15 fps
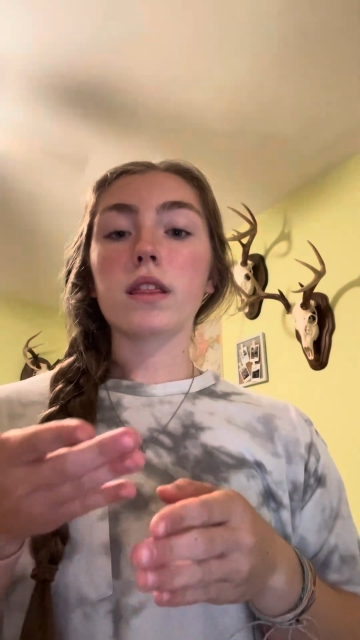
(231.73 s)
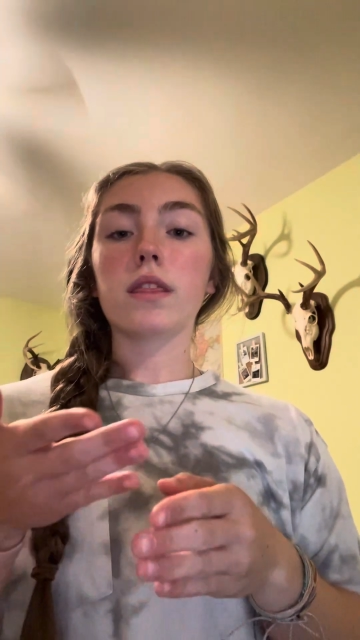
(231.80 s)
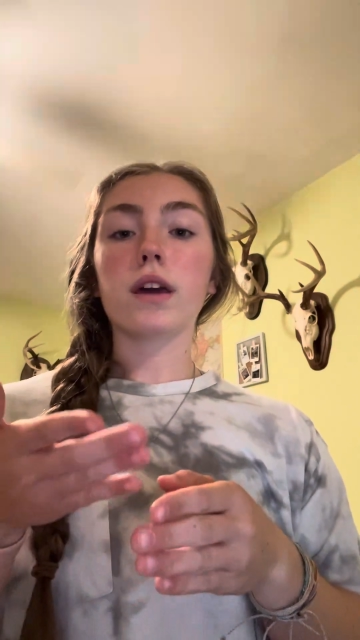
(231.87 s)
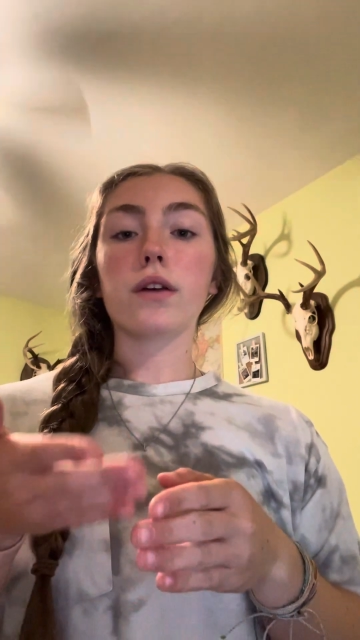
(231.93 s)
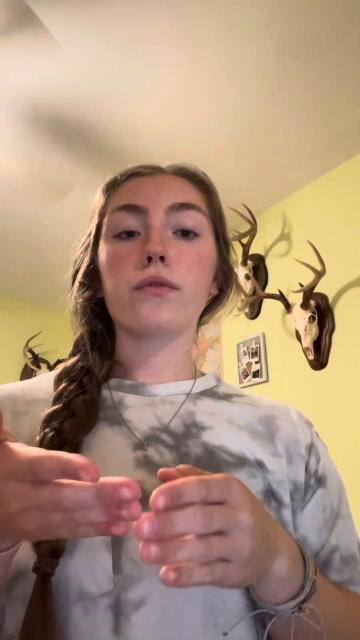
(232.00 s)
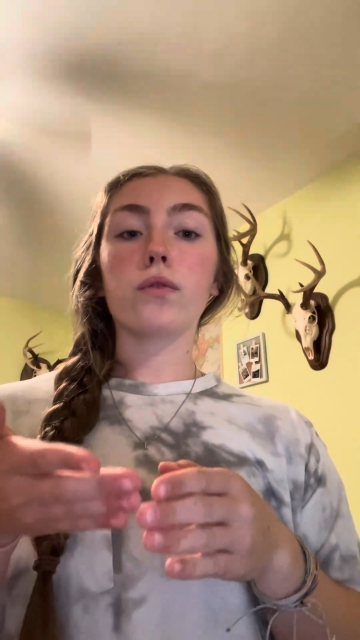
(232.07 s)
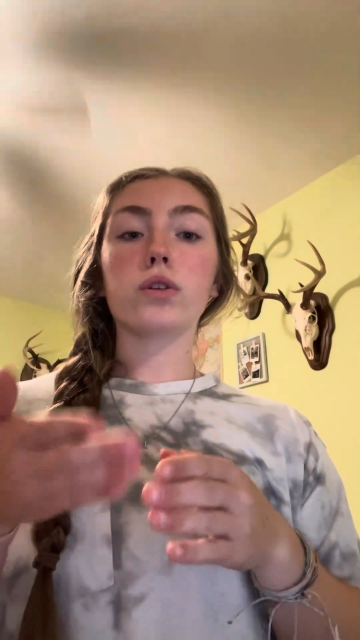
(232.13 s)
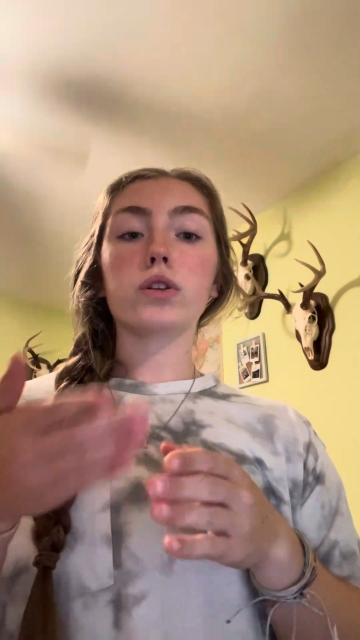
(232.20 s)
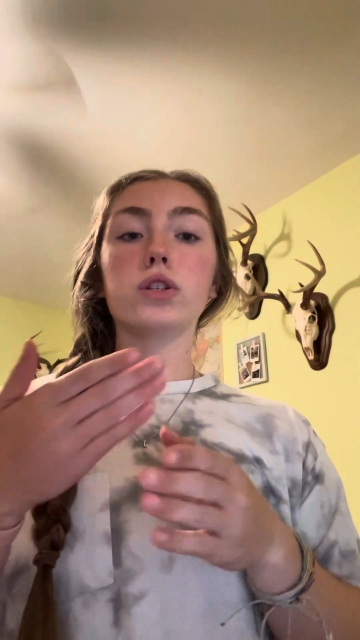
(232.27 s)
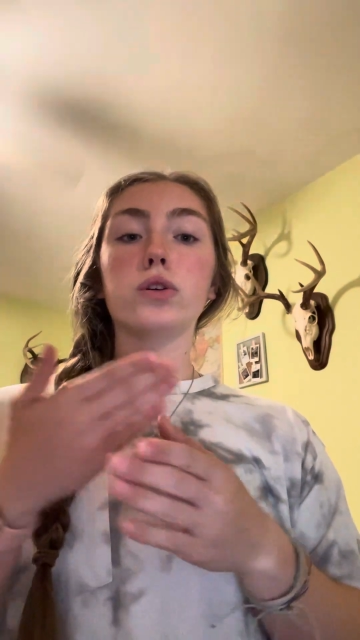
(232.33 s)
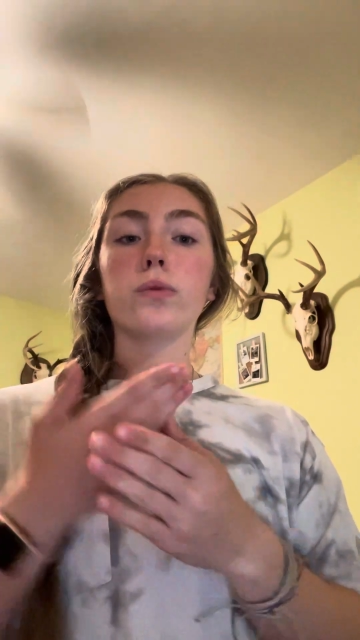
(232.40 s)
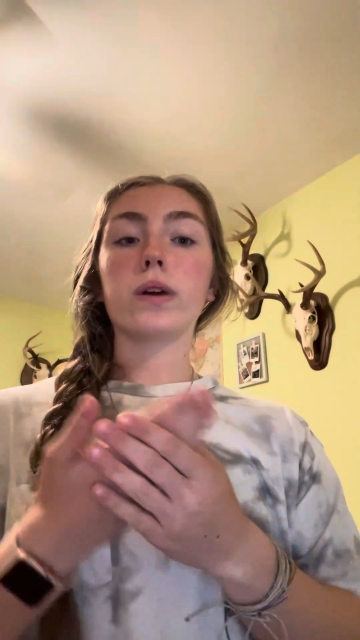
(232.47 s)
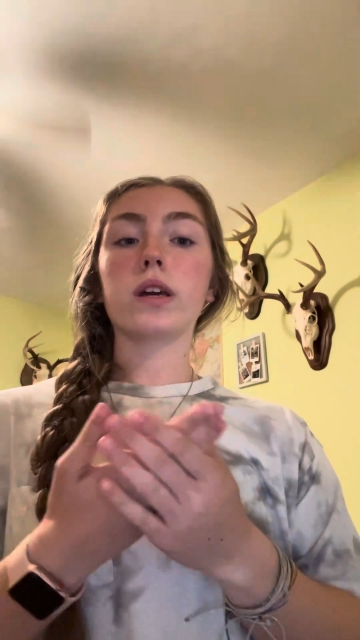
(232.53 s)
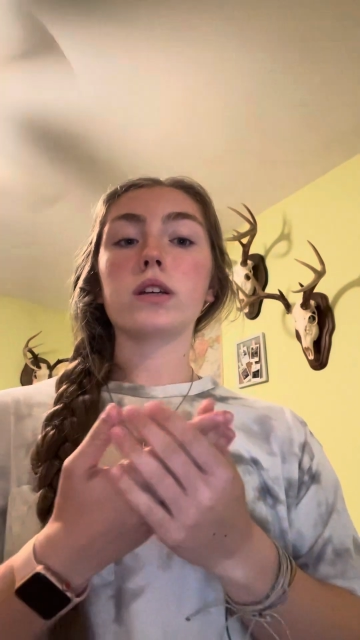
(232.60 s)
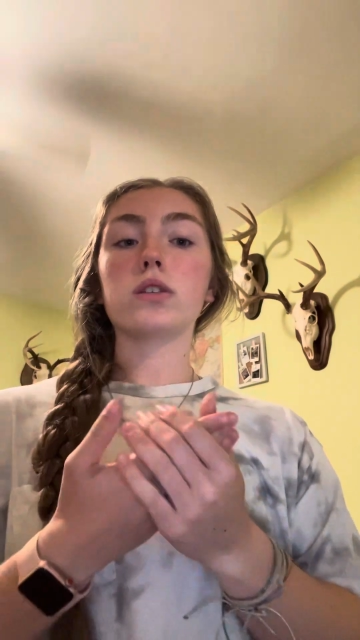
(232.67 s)
Therefore,
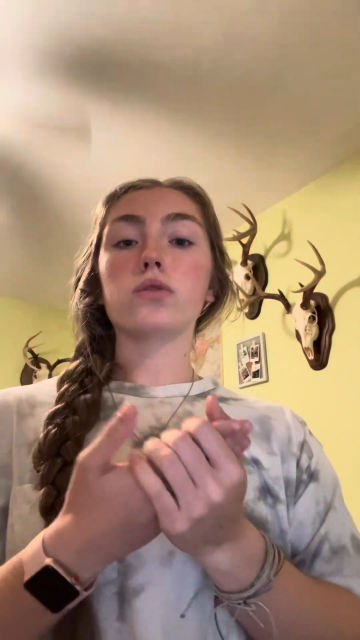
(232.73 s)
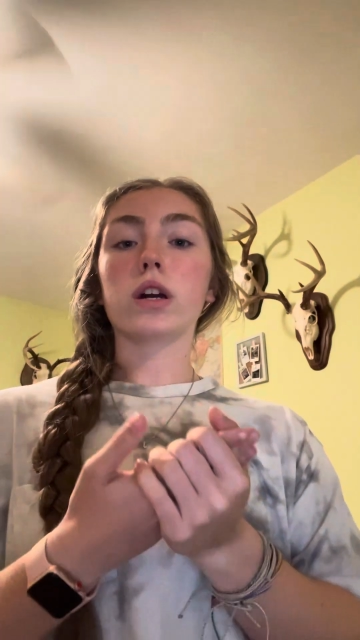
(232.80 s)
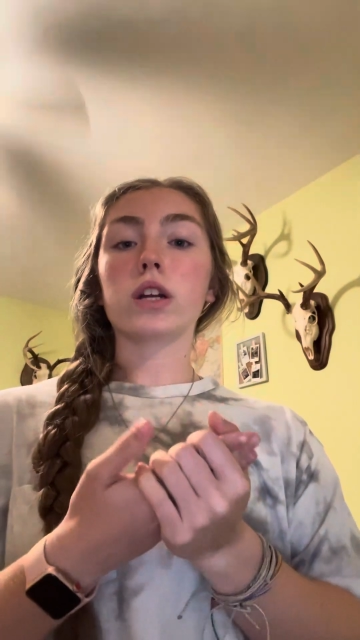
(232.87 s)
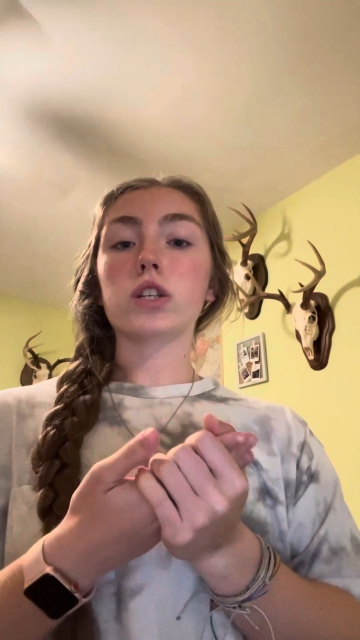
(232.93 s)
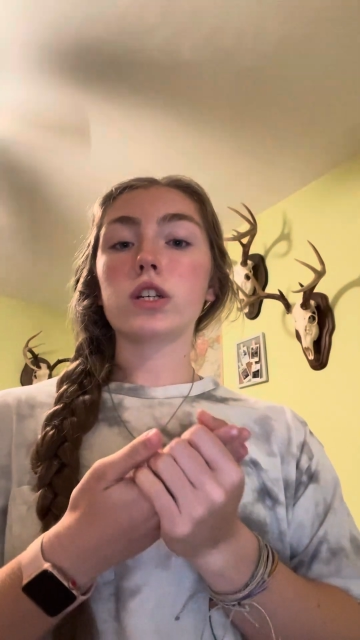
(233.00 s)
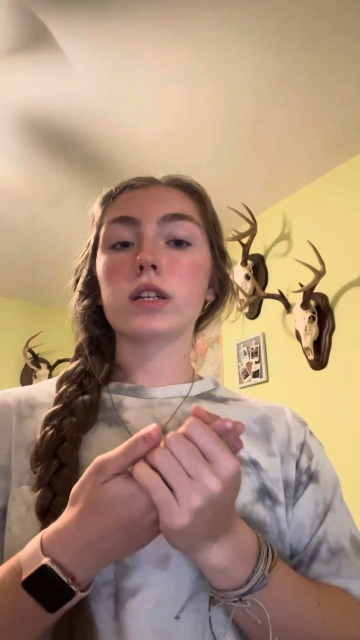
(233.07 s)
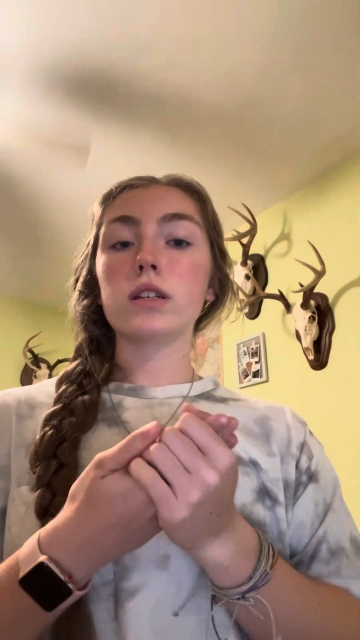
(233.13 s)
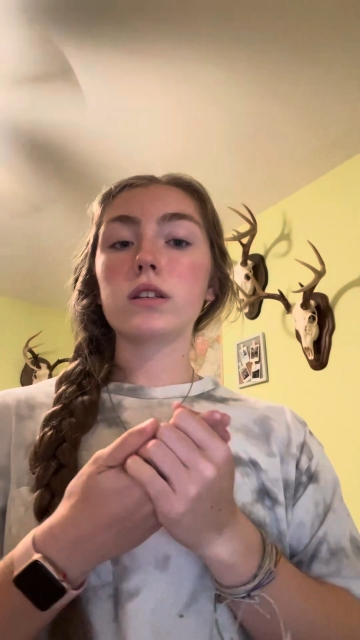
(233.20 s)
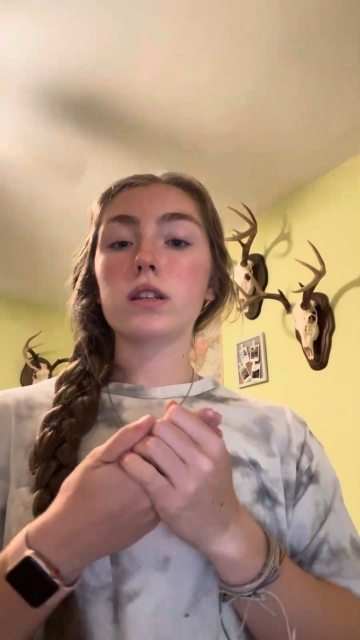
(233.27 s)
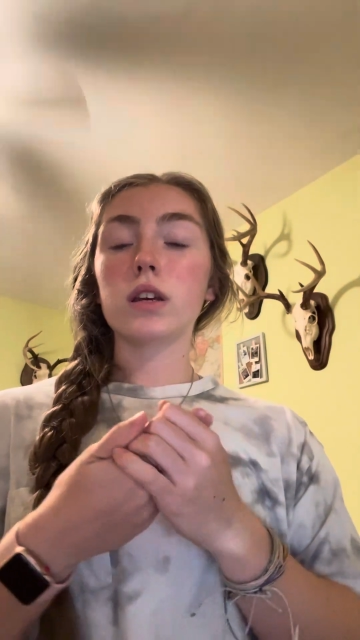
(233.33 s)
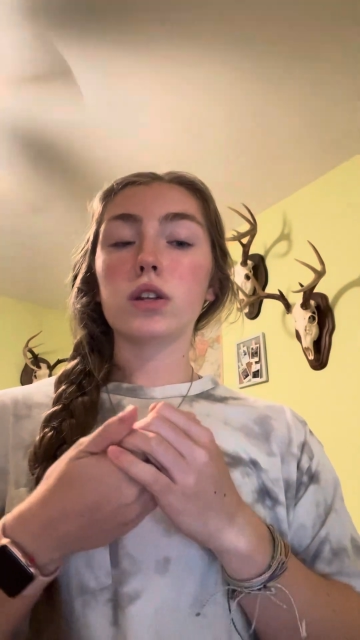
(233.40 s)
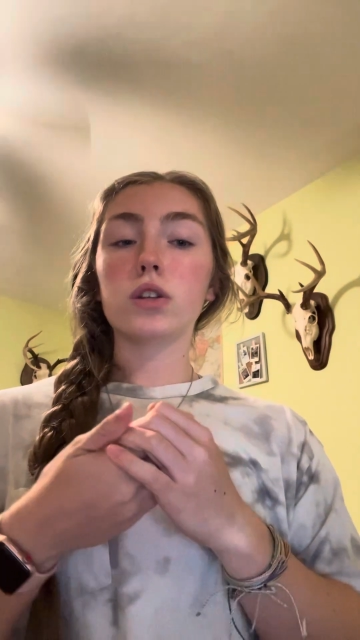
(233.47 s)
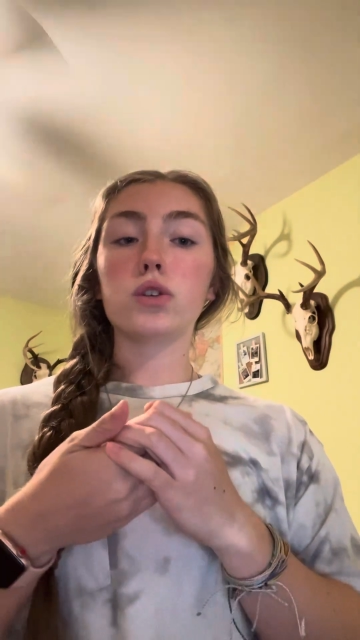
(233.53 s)
doing stretches